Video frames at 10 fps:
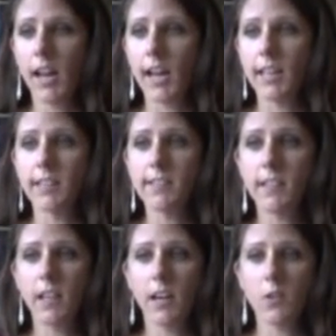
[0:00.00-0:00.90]
And this
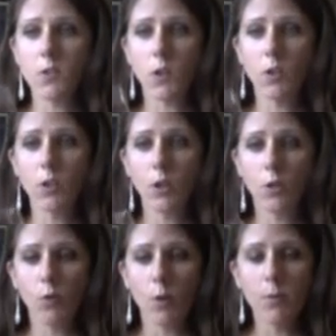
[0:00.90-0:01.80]
allows all
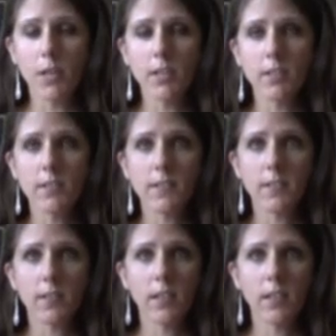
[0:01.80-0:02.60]
the aromas